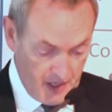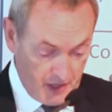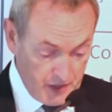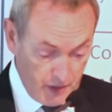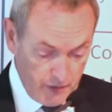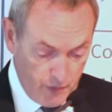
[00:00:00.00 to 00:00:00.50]

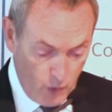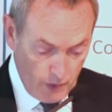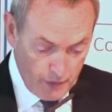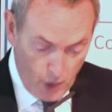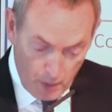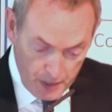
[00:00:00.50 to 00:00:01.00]
until the fall
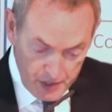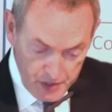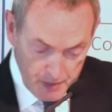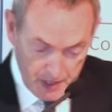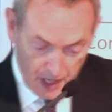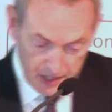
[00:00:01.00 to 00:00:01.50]
of
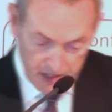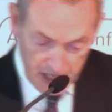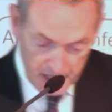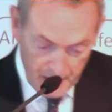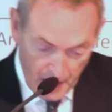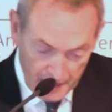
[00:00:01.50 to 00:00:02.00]
communism in
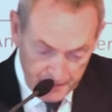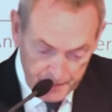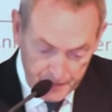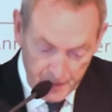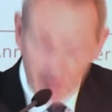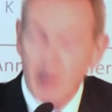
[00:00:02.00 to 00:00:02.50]
1989
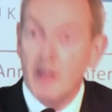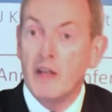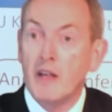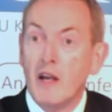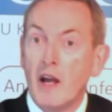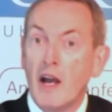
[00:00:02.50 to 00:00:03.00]

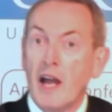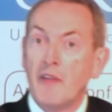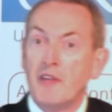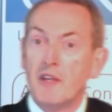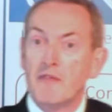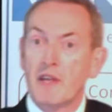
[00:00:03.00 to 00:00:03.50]

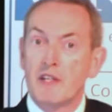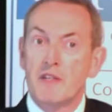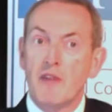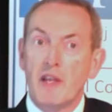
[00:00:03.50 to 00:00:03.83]
and the effective